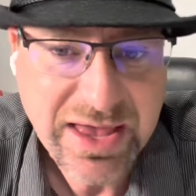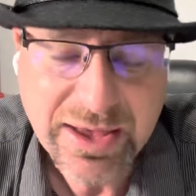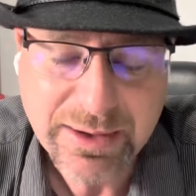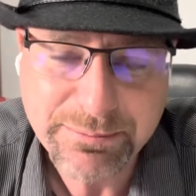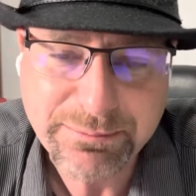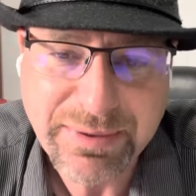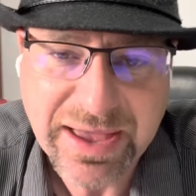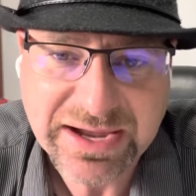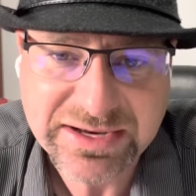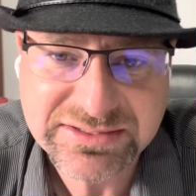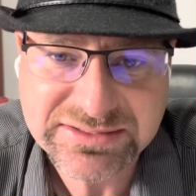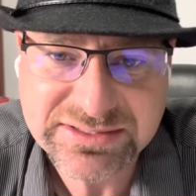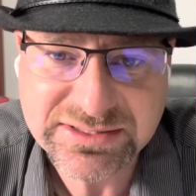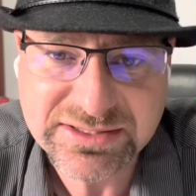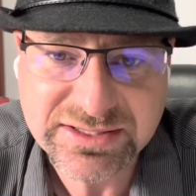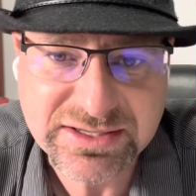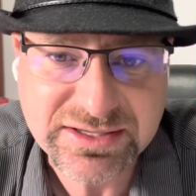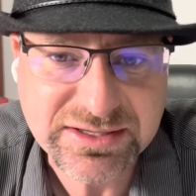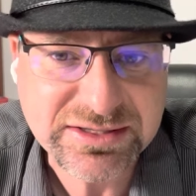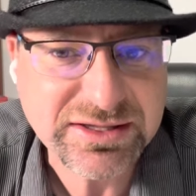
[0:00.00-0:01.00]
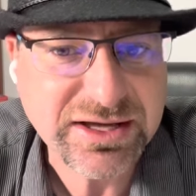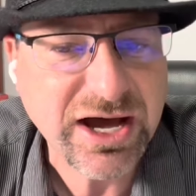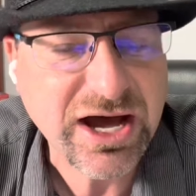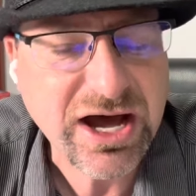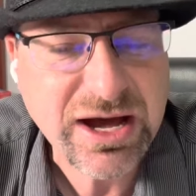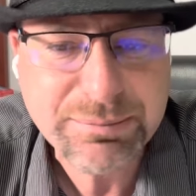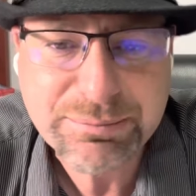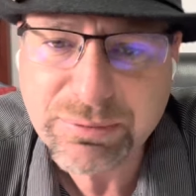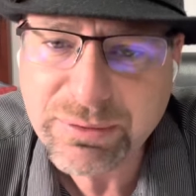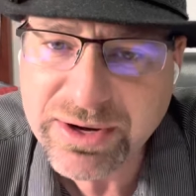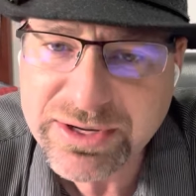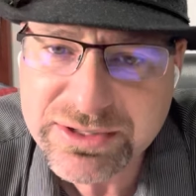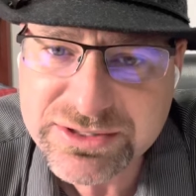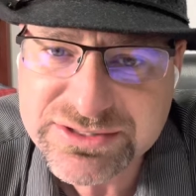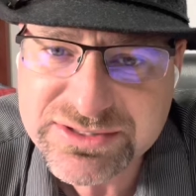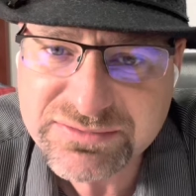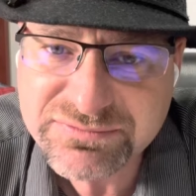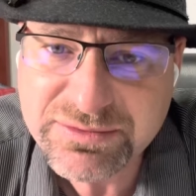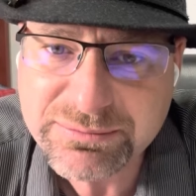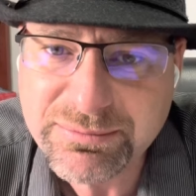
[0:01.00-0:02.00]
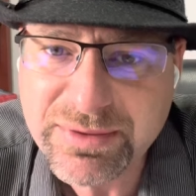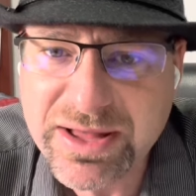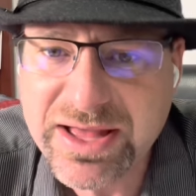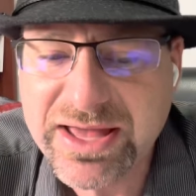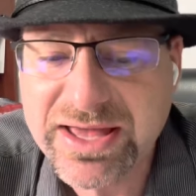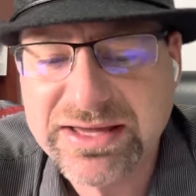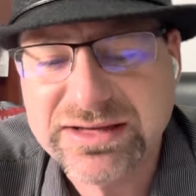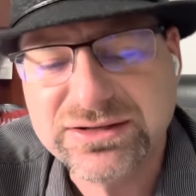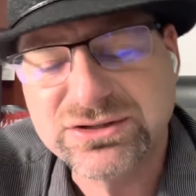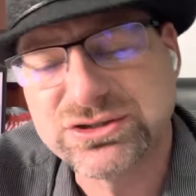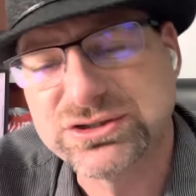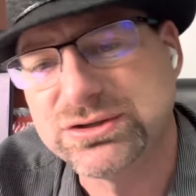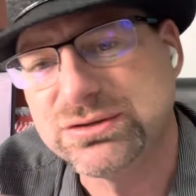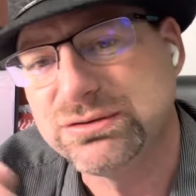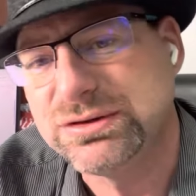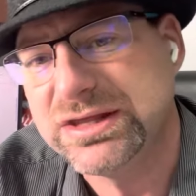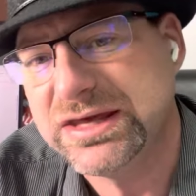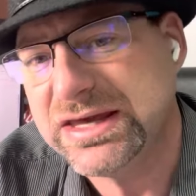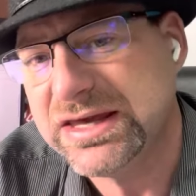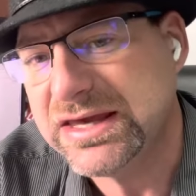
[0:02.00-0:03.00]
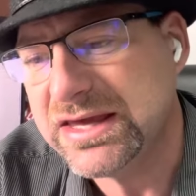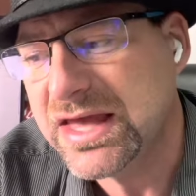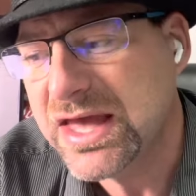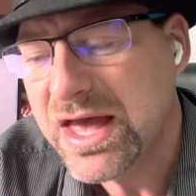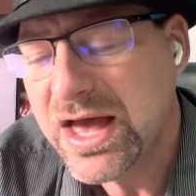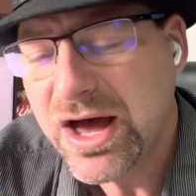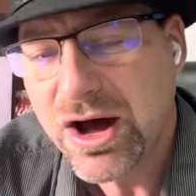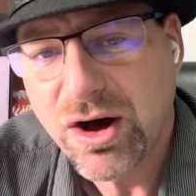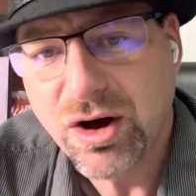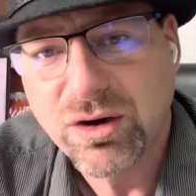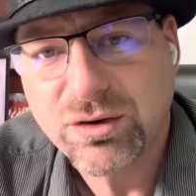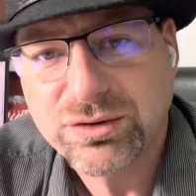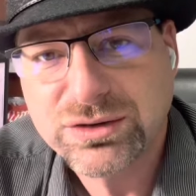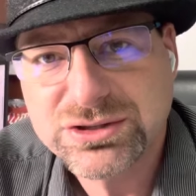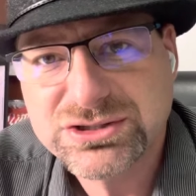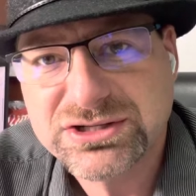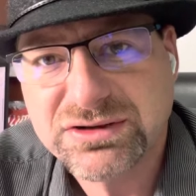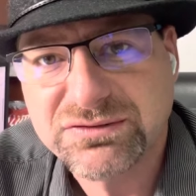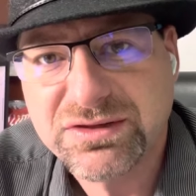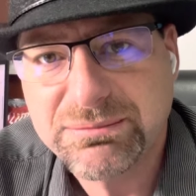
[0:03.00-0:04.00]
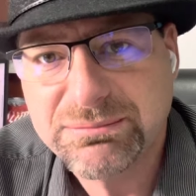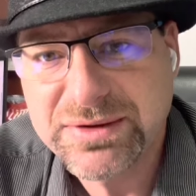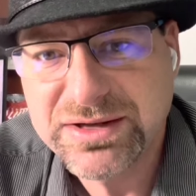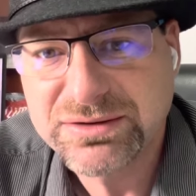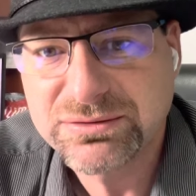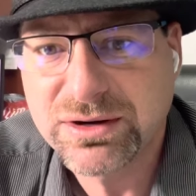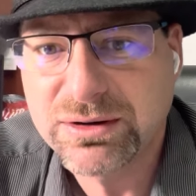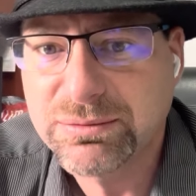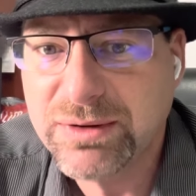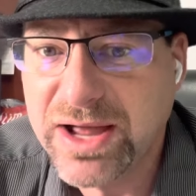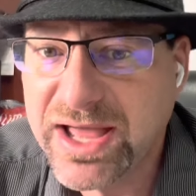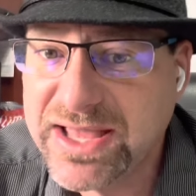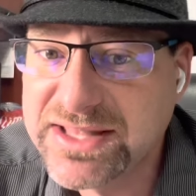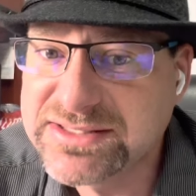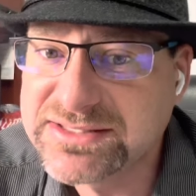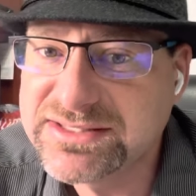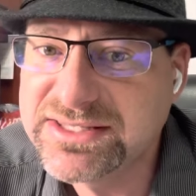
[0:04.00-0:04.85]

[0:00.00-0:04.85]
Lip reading: back to the operators of the mine, to the owners of the mineral rights.